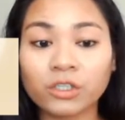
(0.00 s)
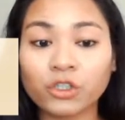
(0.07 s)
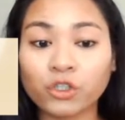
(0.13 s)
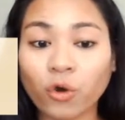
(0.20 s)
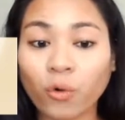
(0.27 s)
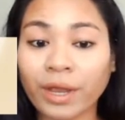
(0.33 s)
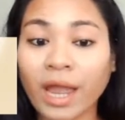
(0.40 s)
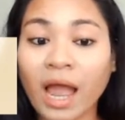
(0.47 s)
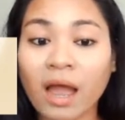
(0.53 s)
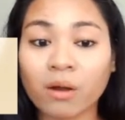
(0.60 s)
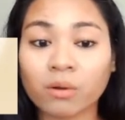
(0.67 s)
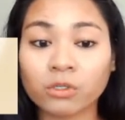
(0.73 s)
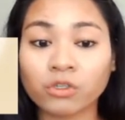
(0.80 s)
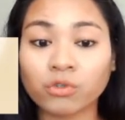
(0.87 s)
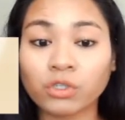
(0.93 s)
showing
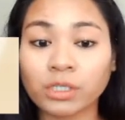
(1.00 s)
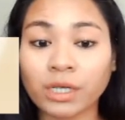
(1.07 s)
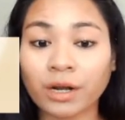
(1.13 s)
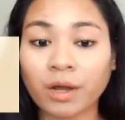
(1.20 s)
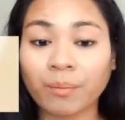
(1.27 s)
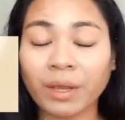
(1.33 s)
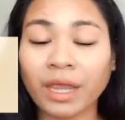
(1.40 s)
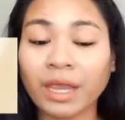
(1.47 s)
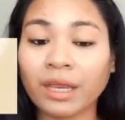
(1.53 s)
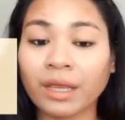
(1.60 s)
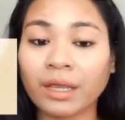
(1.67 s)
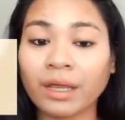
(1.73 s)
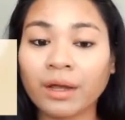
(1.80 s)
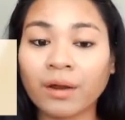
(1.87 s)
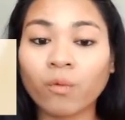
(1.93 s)
how to set up
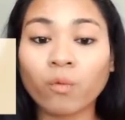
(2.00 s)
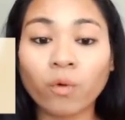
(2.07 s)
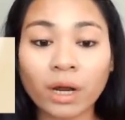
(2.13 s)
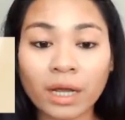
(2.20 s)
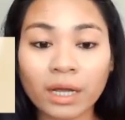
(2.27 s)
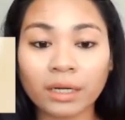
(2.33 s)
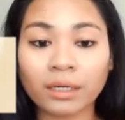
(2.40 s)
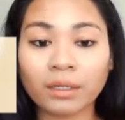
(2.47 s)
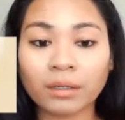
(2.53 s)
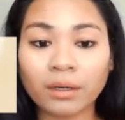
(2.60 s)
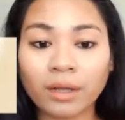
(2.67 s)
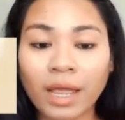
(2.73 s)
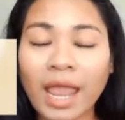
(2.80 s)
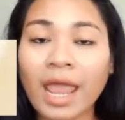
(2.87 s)
and run